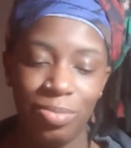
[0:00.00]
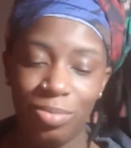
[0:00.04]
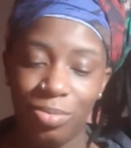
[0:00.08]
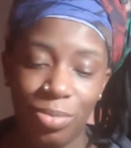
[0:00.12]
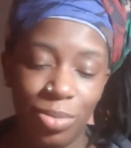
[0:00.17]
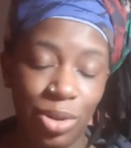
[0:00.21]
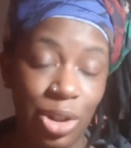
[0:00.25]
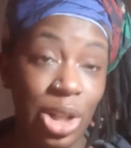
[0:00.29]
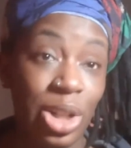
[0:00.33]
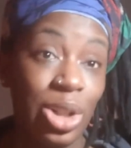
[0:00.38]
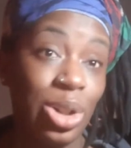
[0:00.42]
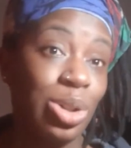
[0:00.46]

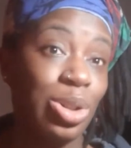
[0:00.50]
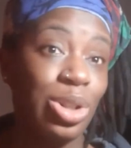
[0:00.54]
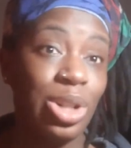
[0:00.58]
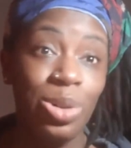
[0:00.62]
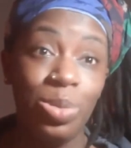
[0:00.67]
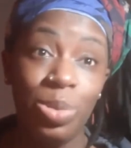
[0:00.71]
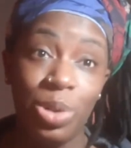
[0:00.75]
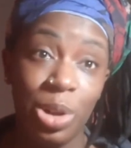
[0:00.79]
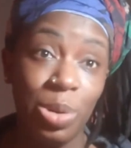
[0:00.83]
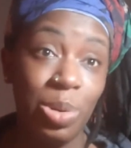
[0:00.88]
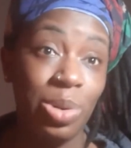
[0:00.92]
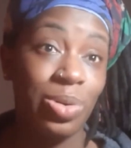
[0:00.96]
she
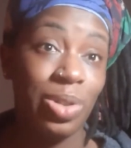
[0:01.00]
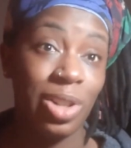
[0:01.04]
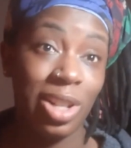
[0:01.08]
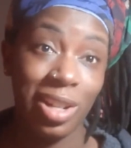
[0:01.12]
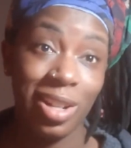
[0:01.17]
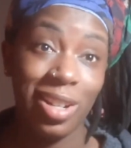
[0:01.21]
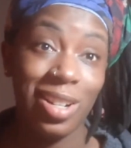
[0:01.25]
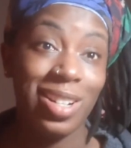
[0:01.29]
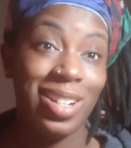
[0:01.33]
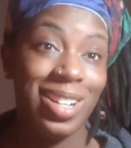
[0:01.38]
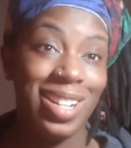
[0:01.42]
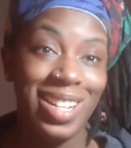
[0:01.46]
was really
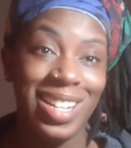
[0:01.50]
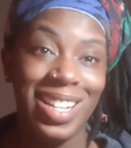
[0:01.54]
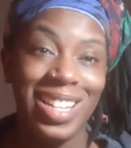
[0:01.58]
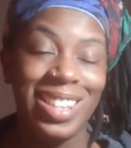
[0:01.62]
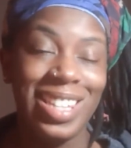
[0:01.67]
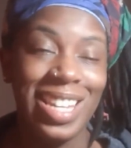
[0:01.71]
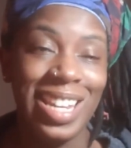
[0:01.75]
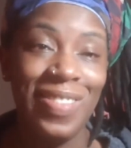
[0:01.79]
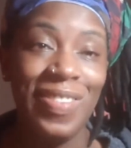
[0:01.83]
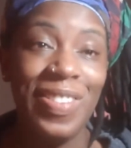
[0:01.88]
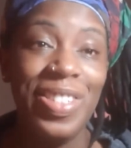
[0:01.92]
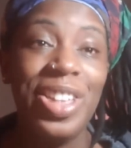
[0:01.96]
good.
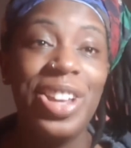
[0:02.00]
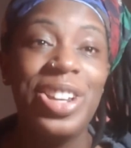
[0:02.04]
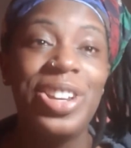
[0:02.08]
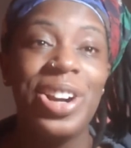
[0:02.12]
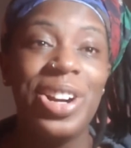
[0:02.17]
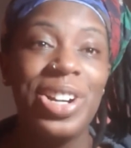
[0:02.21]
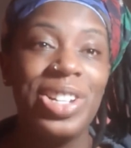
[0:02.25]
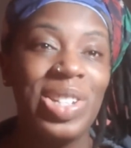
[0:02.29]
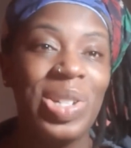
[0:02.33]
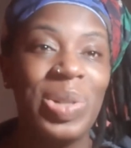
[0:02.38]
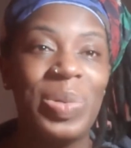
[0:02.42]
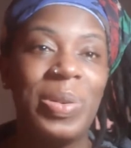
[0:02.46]
Even the
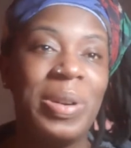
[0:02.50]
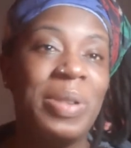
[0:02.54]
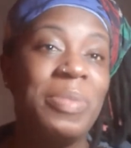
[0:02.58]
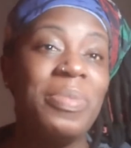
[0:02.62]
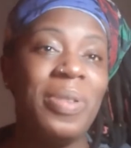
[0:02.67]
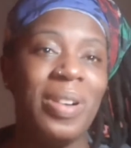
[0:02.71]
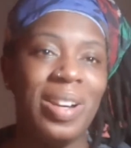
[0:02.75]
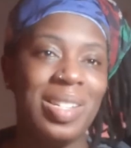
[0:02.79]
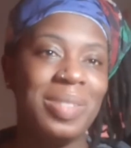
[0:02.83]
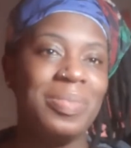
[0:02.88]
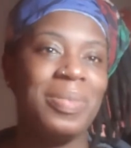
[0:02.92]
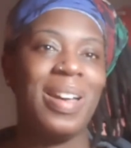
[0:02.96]
nurses were
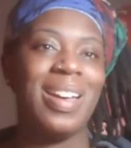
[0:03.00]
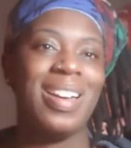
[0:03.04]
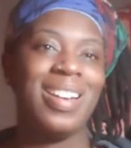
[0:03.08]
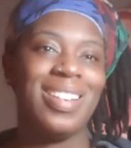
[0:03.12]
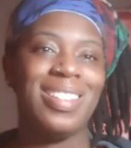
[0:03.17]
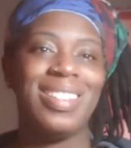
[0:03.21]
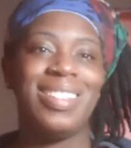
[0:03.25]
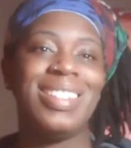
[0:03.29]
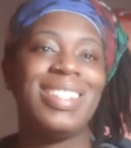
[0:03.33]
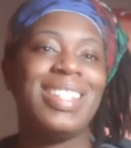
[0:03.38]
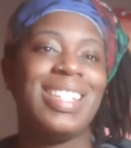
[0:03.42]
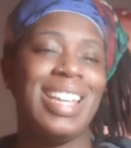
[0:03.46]
impressed by her.
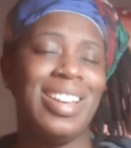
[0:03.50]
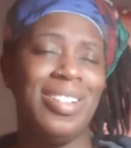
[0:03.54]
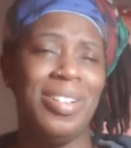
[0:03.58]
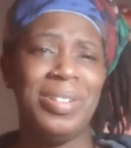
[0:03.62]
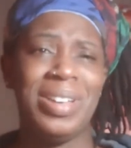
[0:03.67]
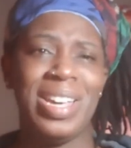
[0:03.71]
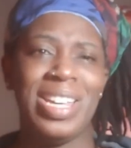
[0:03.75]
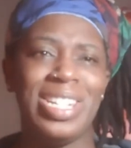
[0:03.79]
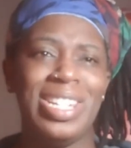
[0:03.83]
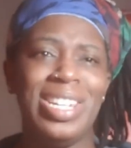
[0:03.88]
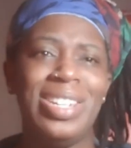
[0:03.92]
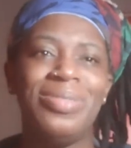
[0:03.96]
They said that,
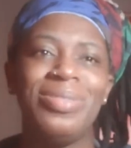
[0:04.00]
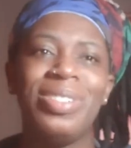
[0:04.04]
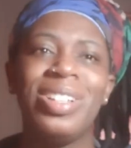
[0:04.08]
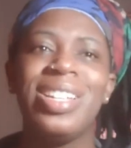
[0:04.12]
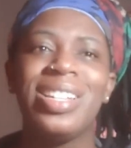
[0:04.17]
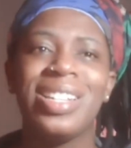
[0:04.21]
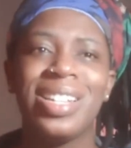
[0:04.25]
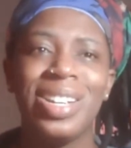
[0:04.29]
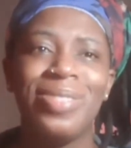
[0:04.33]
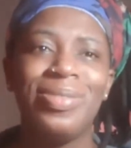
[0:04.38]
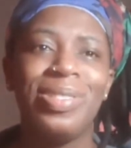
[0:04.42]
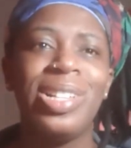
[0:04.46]
okay, she's really
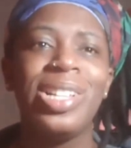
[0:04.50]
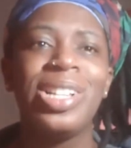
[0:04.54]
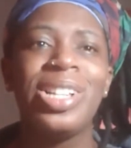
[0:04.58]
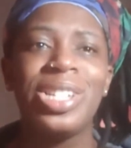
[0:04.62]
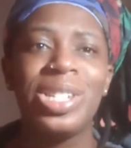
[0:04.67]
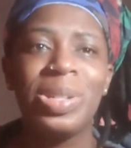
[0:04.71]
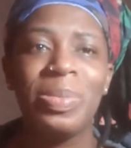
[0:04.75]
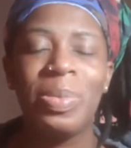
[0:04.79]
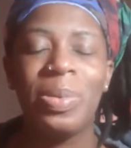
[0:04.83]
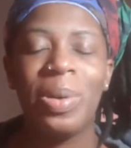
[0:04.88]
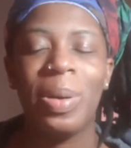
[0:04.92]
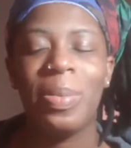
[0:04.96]
good
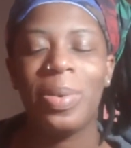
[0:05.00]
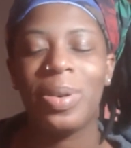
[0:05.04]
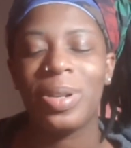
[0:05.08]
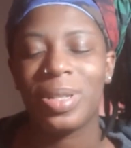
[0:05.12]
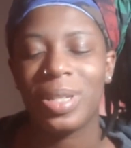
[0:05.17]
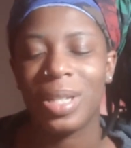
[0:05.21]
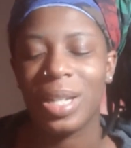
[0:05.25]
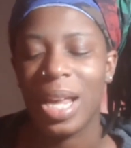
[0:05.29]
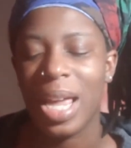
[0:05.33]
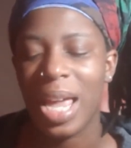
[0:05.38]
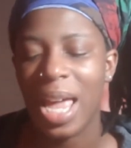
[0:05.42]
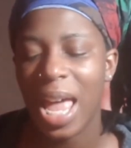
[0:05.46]
support
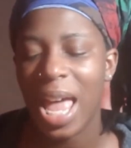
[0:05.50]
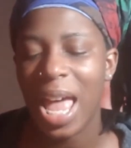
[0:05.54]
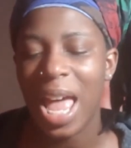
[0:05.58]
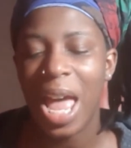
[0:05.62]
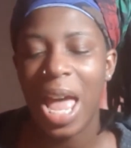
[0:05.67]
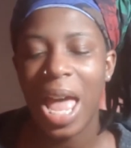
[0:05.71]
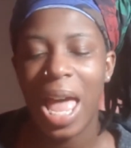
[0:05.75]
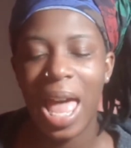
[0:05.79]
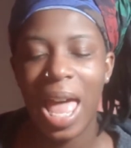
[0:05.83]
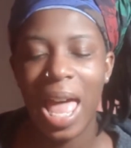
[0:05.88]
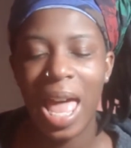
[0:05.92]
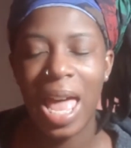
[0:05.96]
person.
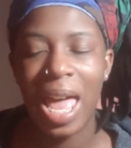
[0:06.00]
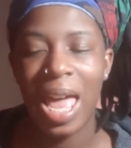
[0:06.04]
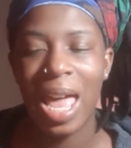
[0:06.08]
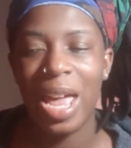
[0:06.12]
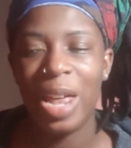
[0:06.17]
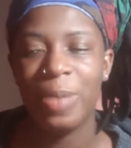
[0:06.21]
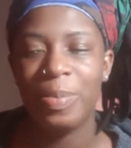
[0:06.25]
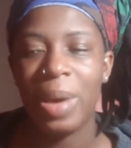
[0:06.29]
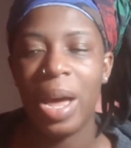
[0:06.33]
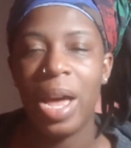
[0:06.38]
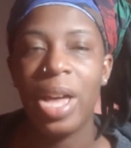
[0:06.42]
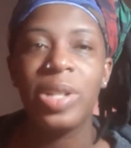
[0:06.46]

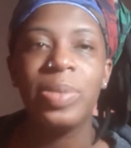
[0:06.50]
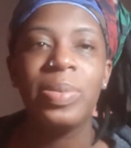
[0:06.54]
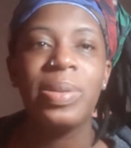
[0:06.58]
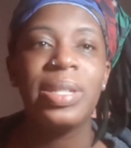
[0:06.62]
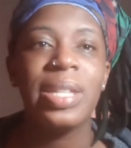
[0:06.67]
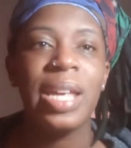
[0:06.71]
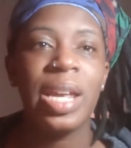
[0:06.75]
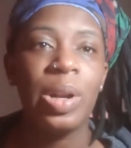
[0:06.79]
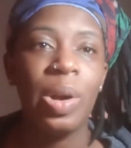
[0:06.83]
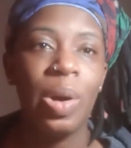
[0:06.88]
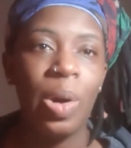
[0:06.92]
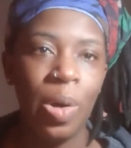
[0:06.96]
And my husband
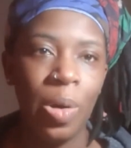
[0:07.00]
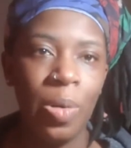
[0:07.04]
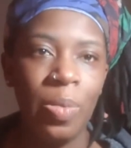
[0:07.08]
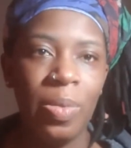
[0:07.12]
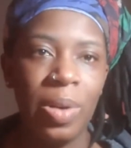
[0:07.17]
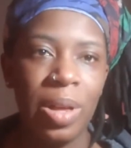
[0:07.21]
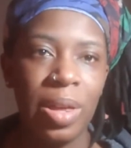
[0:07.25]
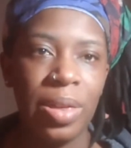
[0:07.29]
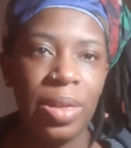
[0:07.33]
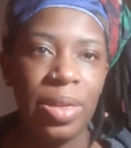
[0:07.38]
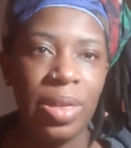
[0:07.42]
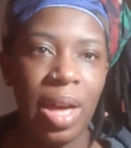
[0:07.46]
stayed home
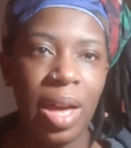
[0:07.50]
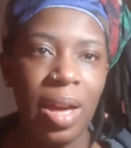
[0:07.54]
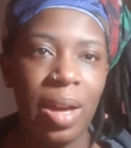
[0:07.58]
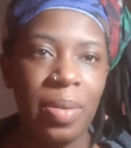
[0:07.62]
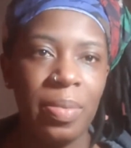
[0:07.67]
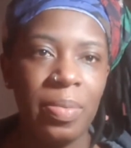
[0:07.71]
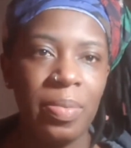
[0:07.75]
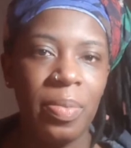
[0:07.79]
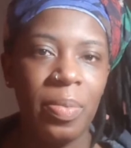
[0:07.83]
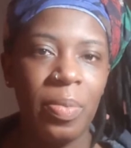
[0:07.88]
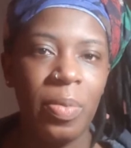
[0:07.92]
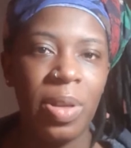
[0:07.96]

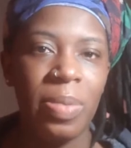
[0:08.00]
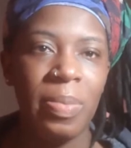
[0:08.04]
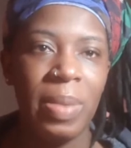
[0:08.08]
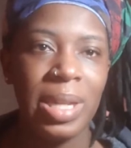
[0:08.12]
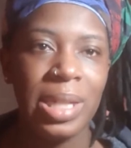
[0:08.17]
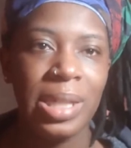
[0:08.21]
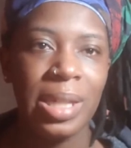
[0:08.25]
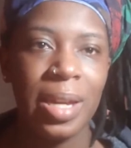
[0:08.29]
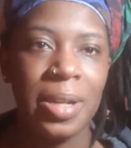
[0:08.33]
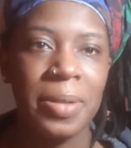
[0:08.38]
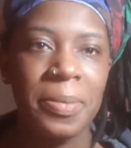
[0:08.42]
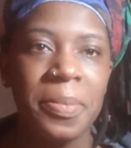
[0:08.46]
with my
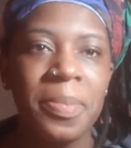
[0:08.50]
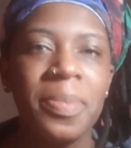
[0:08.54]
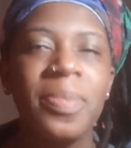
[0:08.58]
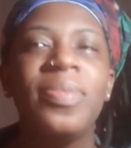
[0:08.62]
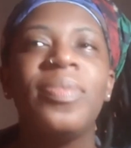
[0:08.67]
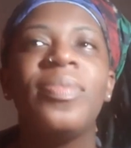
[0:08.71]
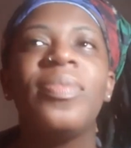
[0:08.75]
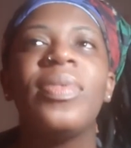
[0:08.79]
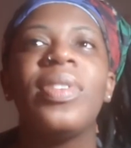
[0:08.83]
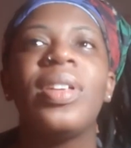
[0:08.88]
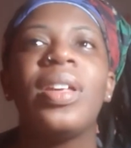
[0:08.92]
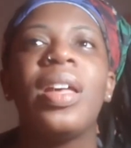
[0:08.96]
son.
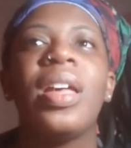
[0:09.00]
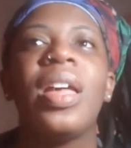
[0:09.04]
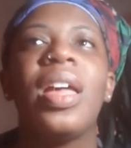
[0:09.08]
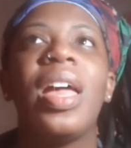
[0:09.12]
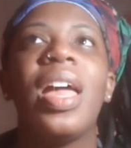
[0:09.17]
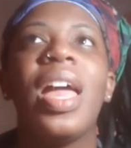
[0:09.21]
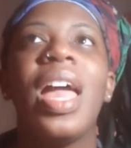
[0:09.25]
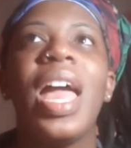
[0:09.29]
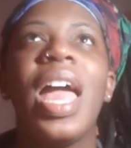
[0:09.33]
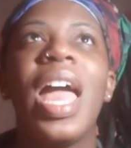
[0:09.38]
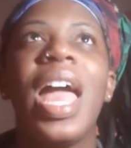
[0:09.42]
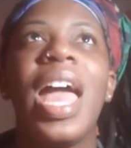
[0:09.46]

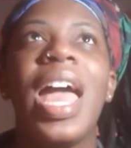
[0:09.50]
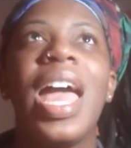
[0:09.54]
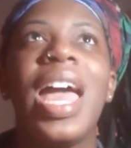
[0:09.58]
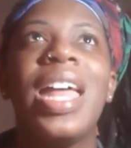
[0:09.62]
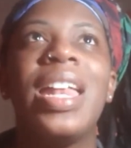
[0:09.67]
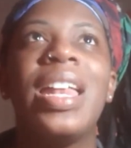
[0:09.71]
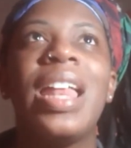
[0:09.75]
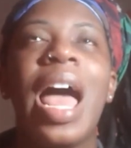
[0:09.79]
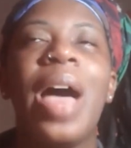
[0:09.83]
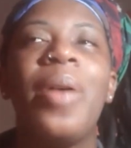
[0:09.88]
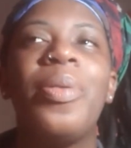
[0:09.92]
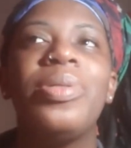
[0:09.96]

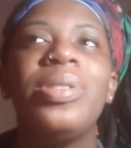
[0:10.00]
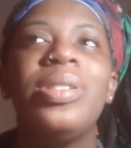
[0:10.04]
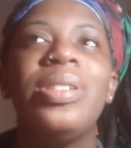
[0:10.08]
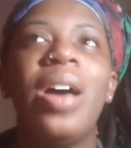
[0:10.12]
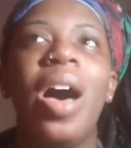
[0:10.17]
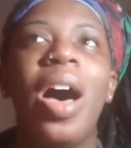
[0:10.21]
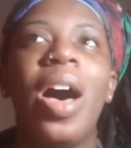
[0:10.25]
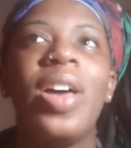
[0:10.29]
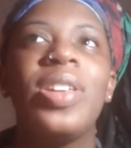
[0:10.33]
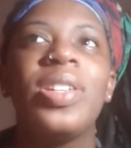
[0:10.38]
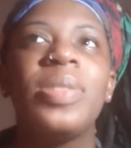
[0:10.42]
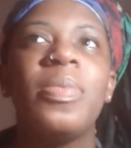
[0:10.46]
And I was in the
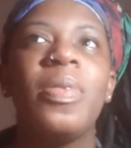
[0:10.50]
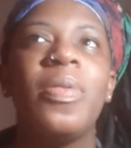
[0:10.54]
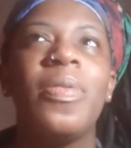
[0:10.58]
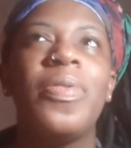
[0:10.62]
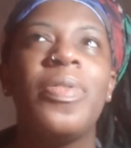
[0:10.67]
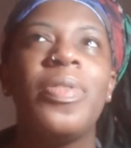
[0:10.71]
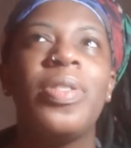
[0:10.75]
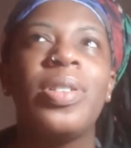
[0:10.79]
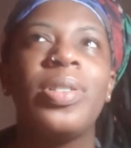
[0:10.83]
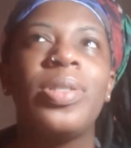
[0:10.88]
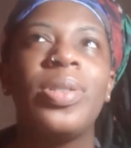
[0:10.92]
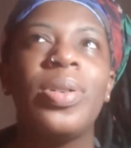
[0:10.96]
hospital
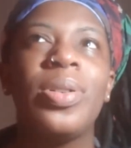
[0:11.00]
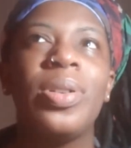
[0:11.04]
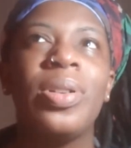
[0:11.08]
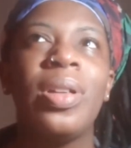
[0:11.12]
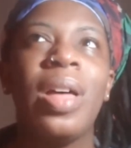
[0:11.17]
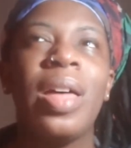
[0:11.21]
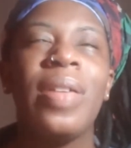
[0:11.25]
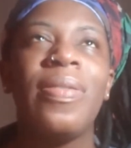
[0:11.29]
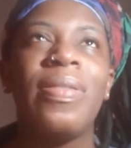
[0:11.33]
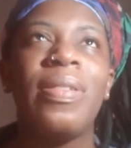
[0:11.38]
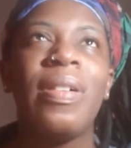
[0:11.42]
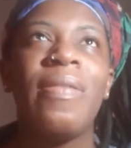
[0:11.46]
for a total
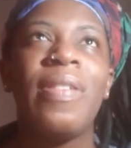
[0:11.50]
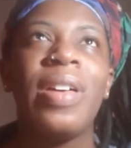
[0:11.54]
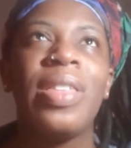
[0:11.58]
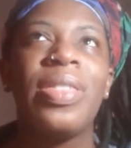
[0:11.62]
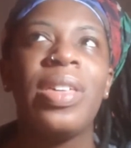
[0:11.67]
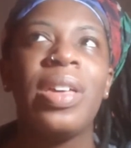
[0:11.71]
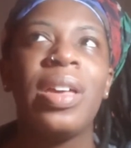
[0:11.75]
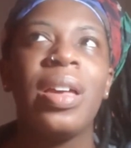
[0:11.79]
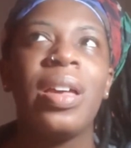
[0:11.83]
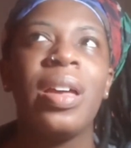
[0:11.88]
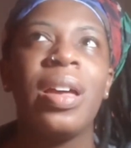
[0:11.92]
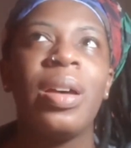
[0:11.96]
of, I
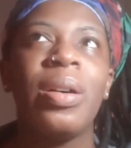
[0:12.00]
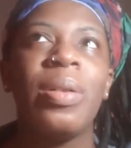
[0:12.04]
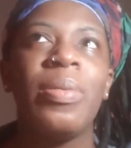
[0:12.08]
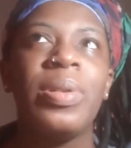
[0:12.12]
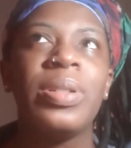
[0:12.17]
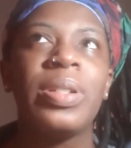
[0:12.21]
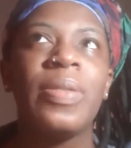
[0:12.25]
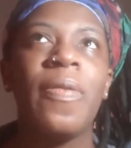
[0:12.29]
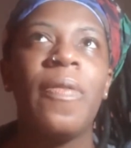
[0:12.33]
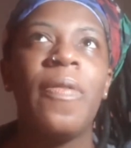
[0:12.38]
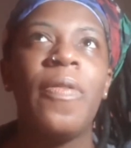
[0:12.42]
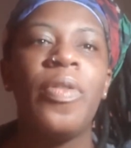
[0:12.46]
think, was
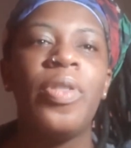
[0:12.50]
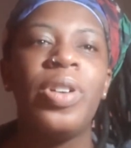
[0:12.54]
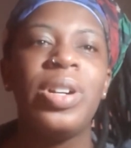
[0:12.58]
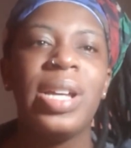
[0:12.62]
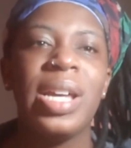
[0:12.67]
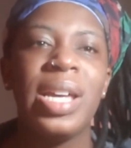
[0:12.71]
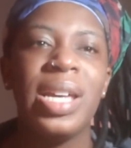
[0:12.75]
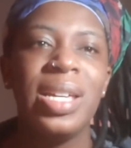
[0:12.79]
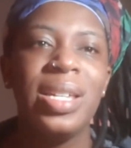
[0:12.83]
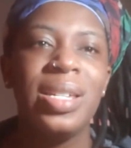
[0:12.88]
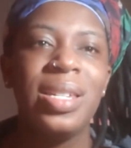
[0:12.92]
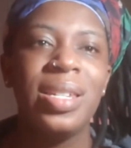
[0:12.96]
it 4
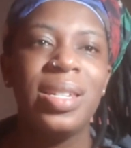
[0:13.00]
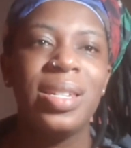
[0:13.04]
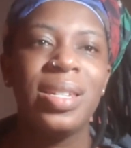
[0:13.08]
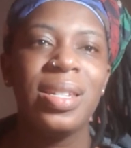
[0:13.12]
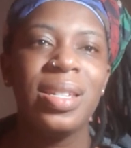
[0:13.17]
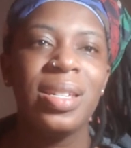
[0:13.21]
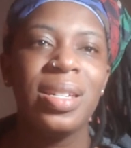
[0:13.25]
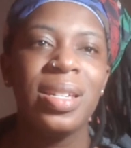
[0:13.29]
days?